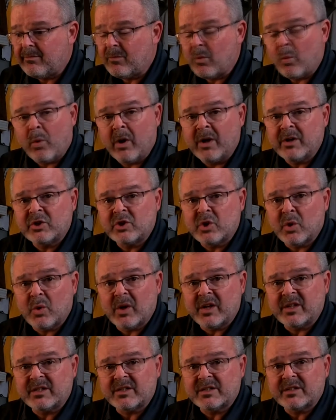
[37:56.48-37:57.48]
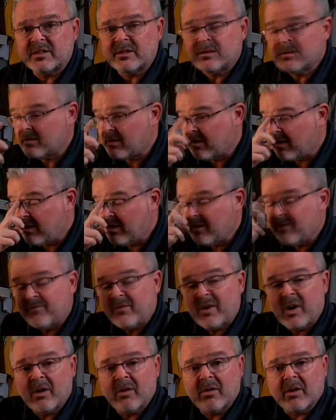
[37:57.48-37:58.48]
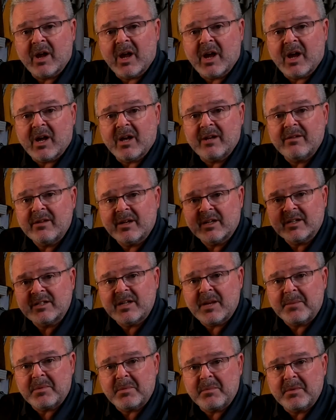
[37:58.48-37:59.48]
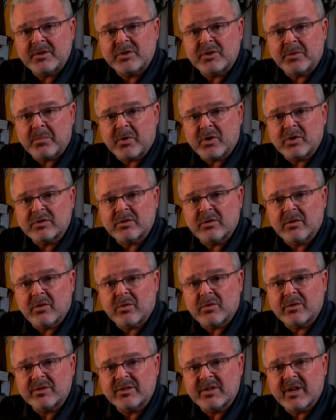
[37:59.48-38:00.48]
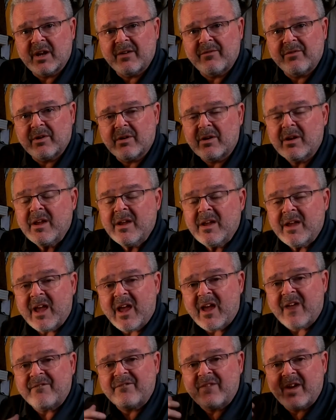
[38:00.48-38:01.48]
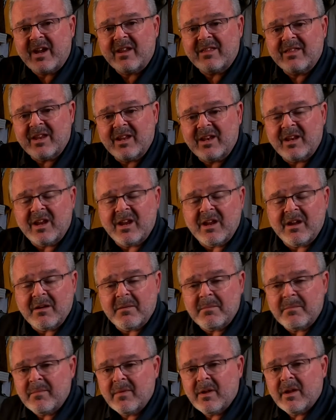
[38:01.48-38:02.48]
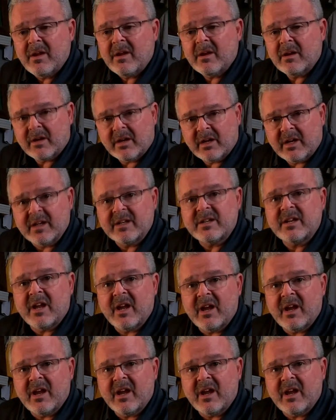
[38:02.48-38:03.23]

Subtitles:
One choice. Follow God, accept Him as your personal Lord and Savior, have faith in Him, get to